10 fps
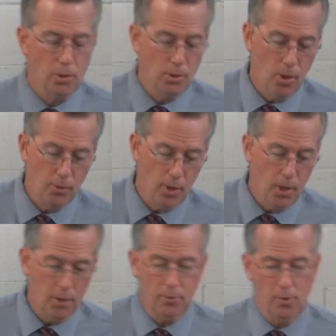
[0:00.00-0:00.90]
law of
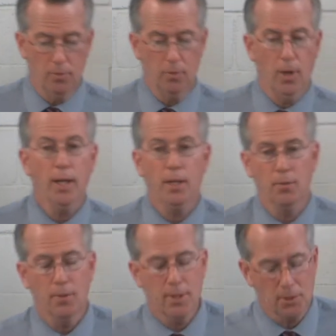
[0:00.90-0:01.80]
God for a variety
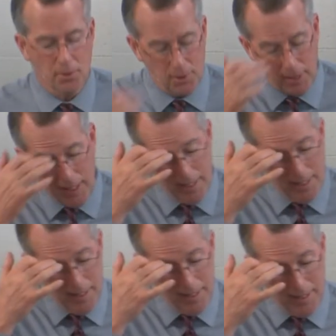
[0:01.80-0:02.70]
of reasons.
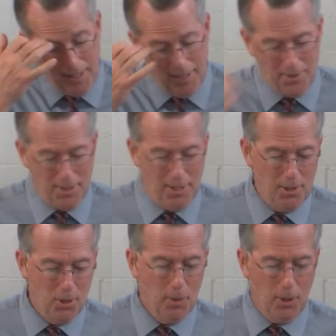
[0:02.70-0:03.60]
And I
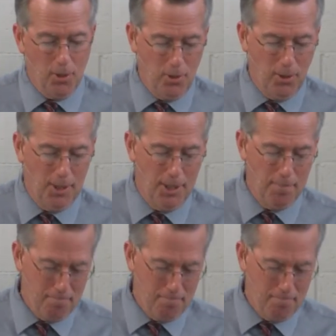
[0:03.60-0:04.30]
do recall